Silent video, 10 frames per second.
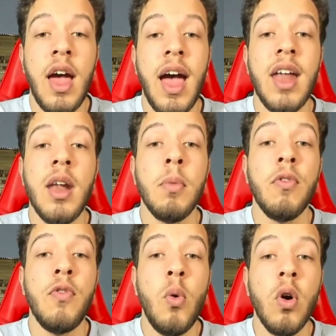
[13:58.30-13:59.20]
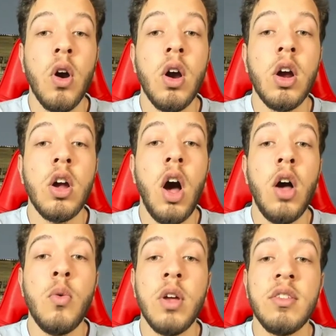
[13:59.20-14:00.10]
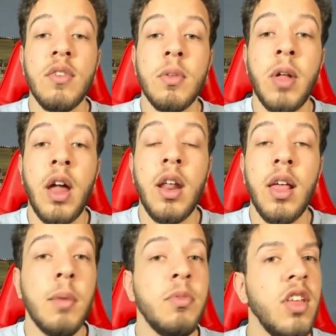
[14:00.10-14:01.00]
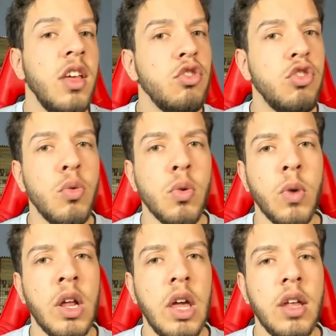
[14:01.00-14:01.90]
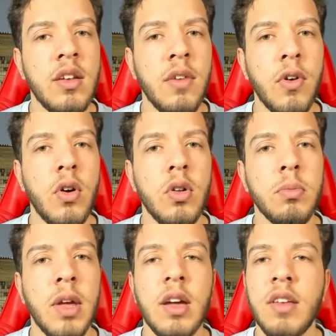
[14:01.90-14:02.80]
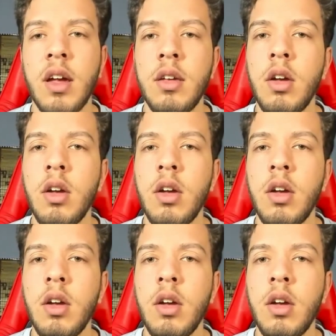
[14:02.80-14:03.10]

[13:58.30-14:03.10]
At number 4, Conquest of the Planet of the Apes. These two were really difficult because I